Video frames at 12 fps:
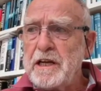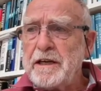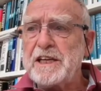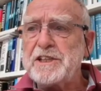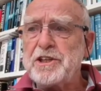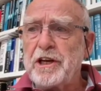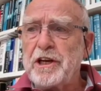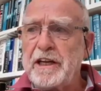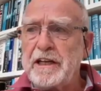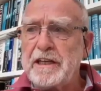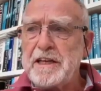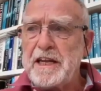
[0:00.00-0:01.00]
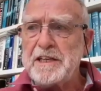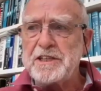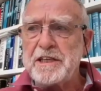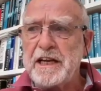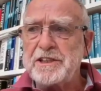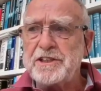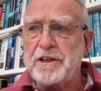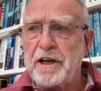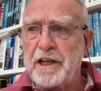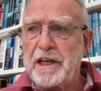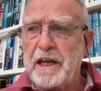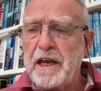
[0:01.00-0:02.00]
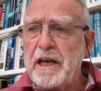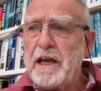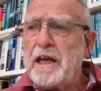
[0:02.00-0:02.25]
nationally and internationally,